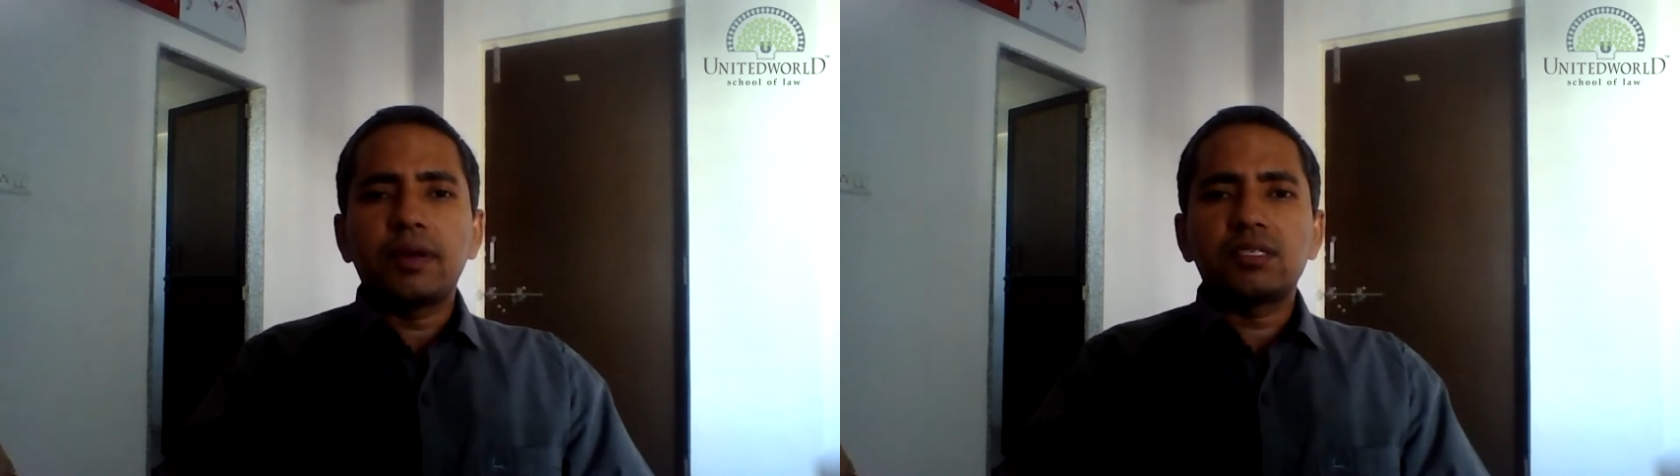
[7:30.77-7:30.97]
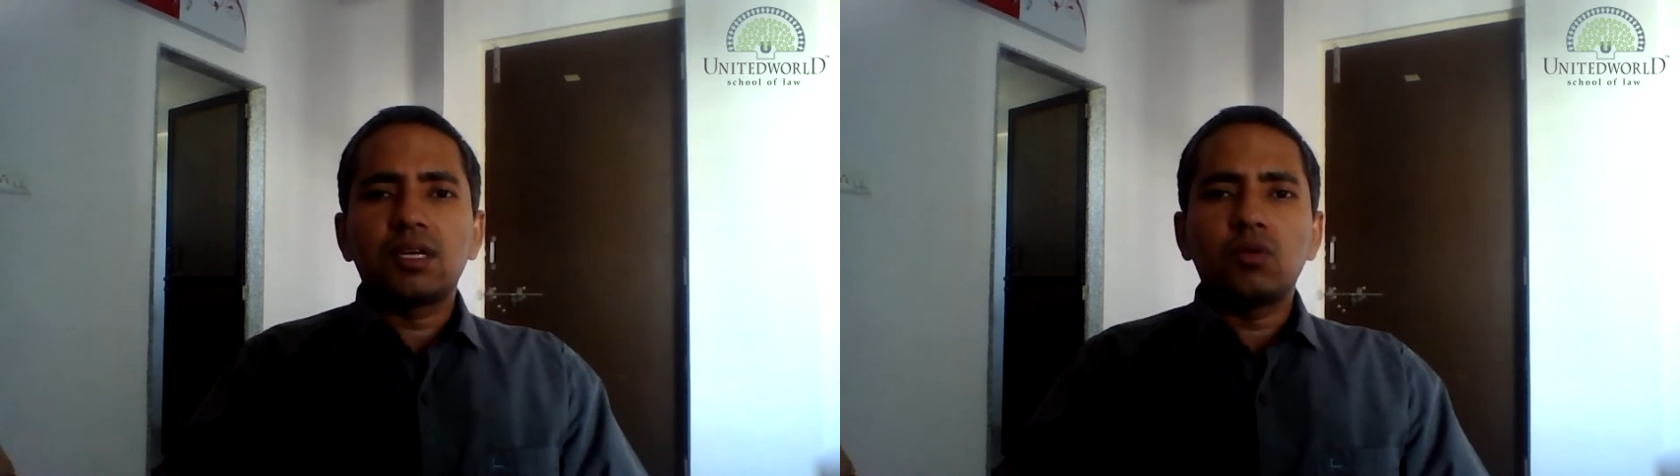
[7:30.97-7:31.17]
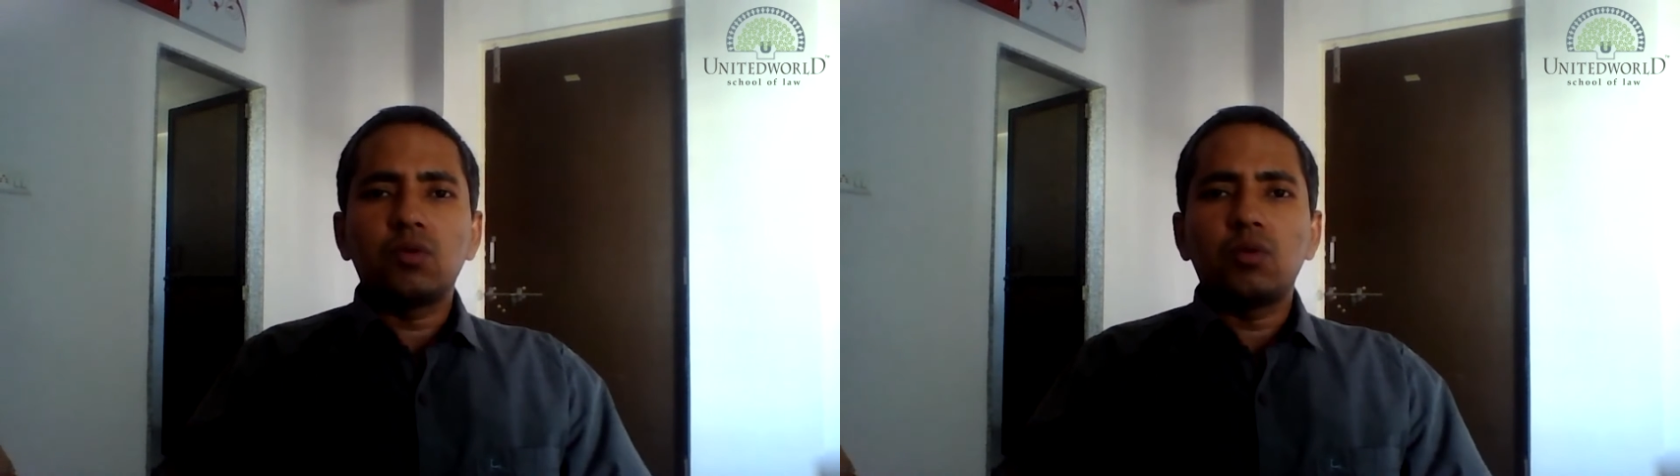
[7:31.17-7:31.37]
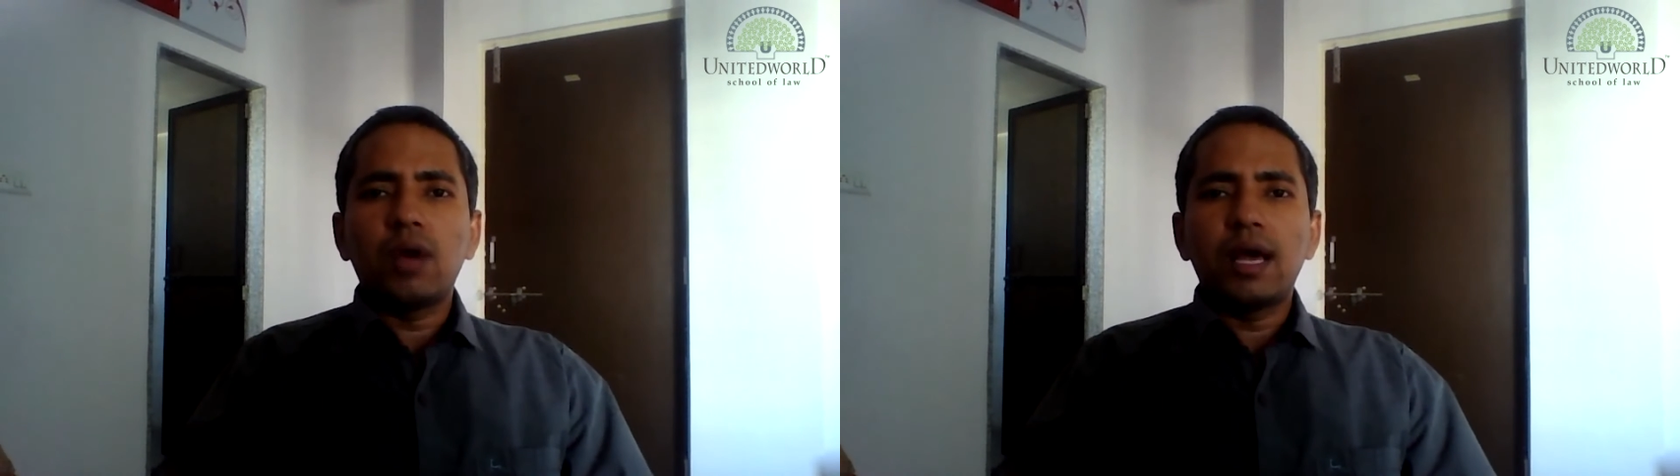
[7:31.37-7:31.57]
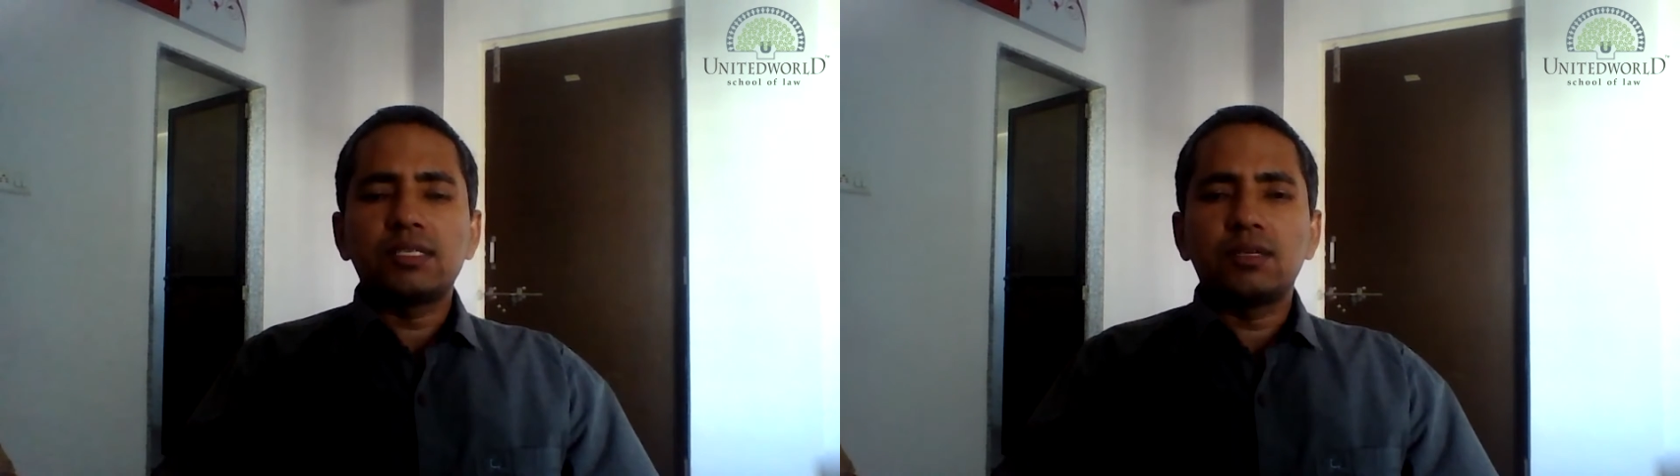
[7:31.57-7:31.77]
person who
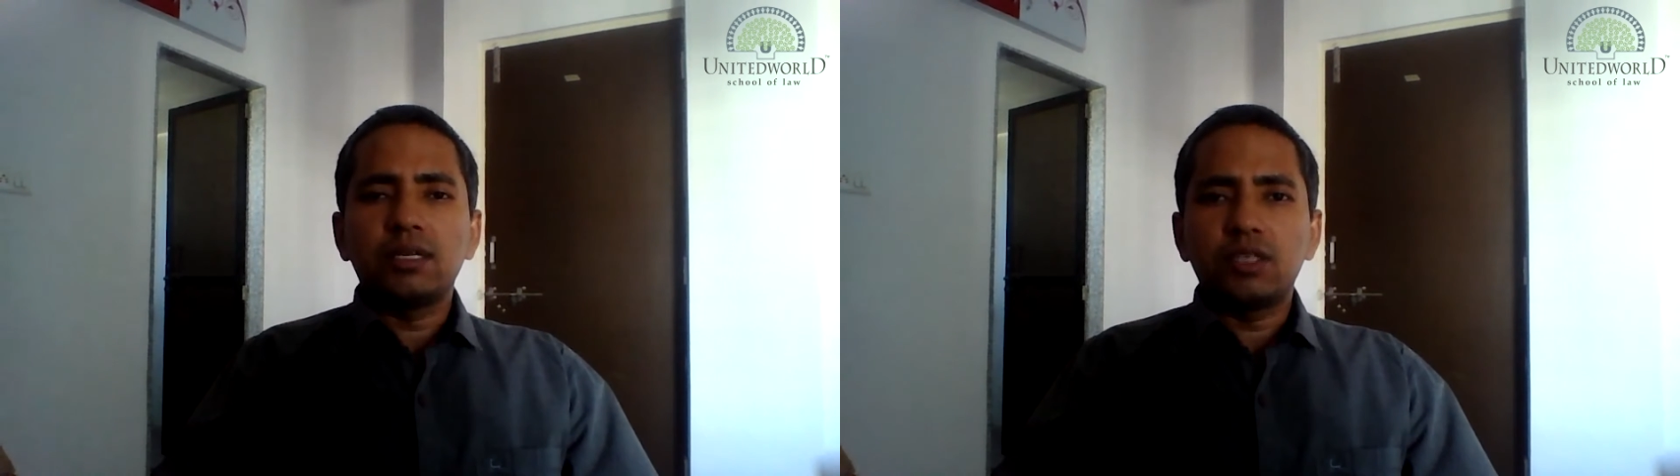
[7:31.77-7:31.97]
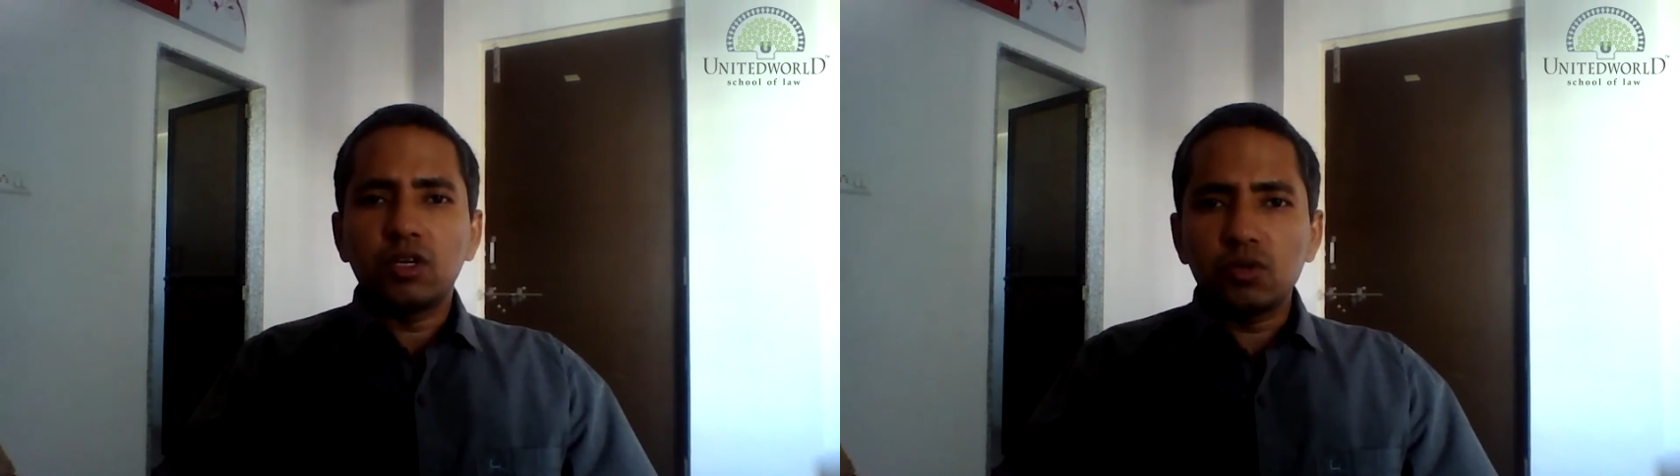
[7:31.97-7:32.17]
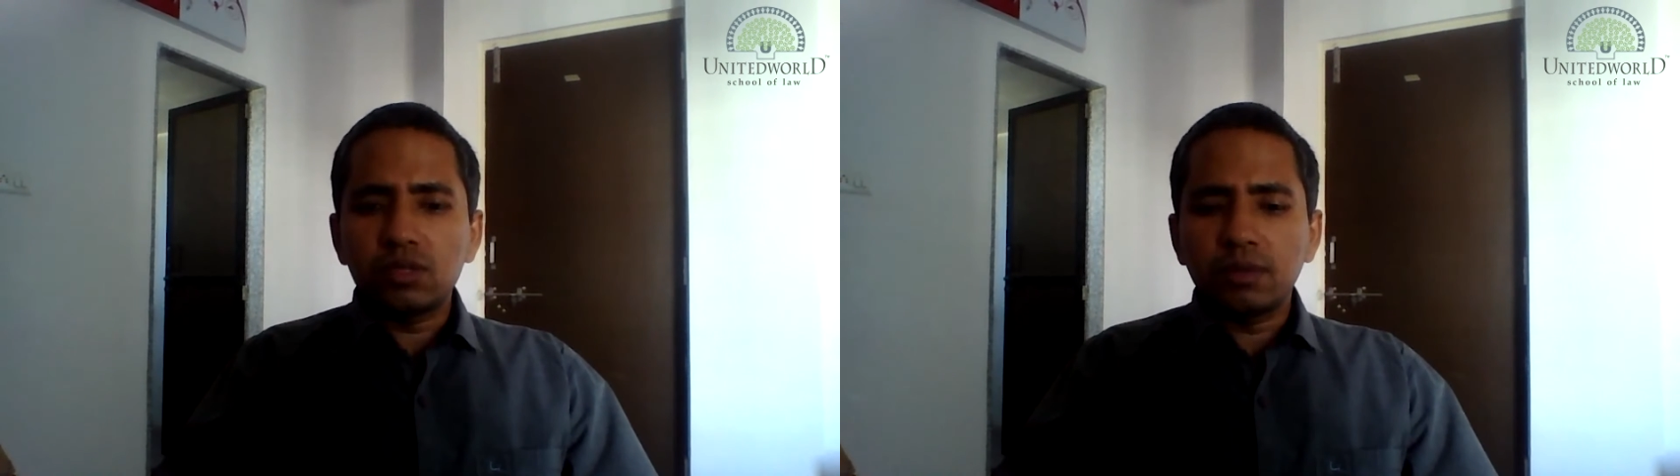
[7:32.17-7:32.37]
has introduced